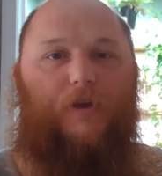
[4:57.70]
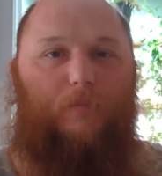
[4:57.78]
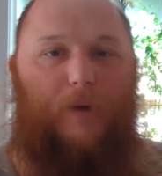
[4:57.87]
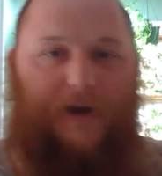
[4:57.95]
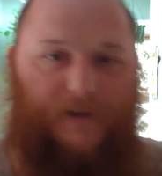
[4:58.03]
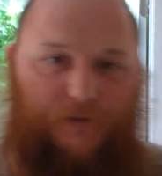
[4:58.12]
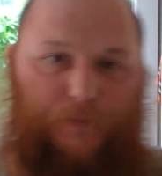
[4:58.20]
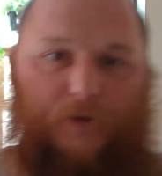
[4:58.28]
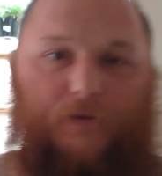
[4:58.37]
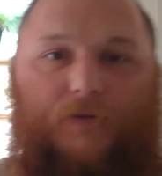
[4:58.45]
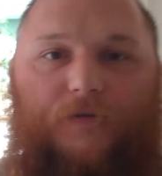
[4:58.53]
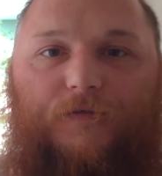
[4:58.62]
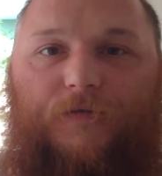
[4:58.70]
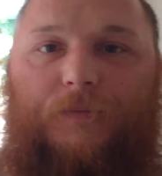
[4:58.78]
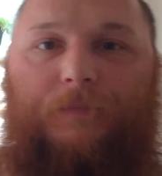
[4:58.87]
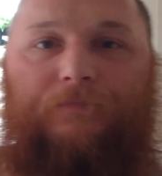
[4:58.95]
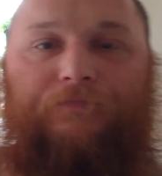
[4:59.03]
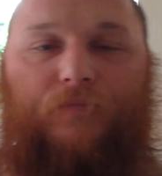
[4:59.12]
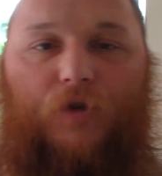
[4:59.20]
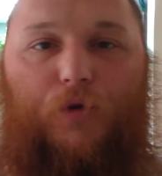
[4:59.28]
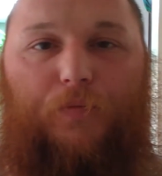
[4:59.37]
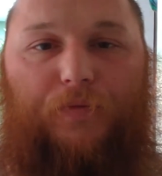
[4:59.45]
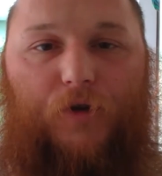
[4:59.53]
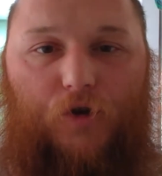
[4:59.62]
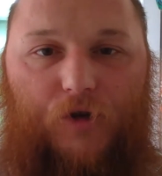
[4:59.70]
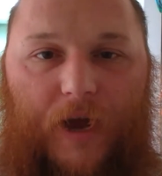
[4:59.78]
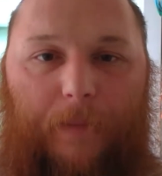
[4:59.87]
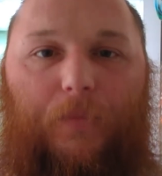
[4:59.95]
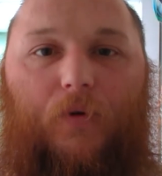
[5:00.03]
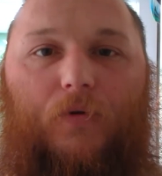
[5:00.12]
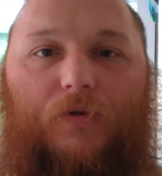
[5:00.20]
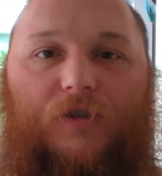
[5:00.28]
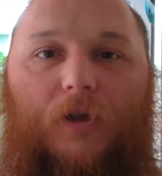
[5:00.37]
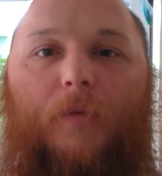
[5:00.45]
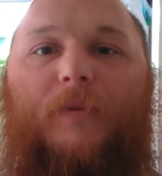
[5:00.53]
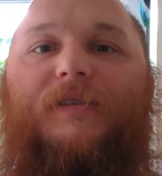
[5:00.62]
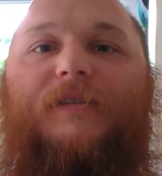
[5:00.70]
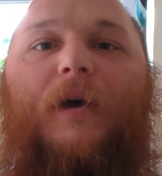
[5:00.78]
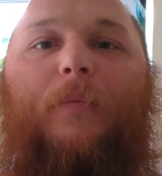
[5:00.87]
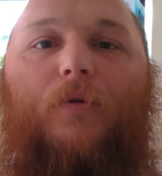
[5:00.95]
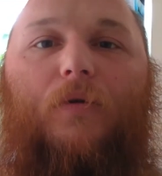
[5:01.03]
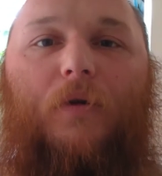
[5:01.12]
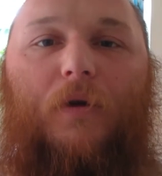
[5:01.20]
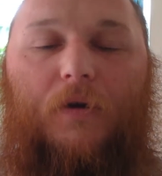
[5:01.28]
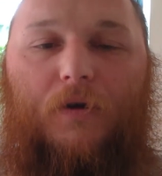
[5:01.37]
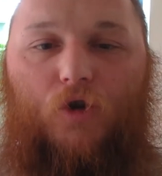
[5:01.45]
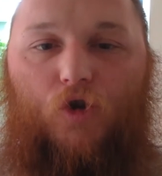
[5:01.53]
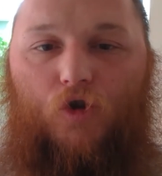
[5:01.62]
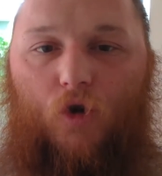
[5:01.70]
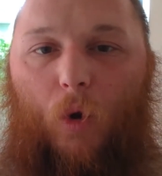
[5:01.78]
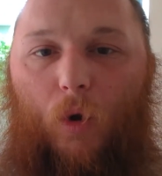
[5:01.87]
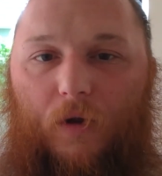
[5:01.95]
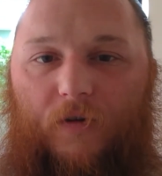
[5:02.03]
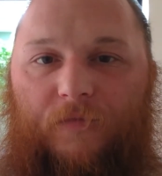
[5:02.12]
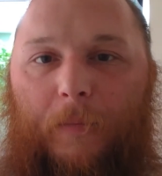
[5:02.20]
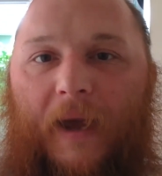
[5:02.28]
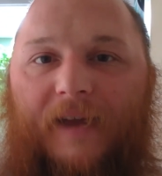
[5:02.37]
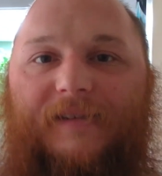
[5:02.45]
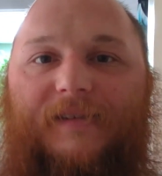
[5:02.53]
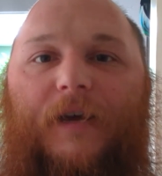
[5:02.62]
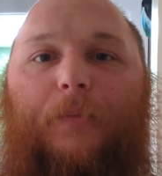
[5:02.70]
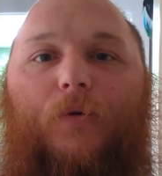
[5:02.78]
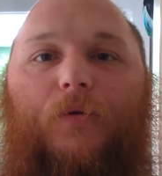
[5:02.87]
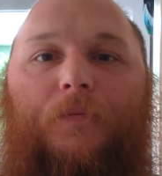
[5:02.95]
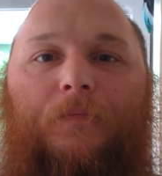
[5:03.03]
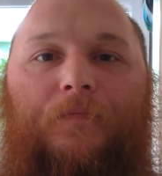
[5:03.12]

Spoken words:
your body's built of. your temple, Solomon's temple, soul of man's temple,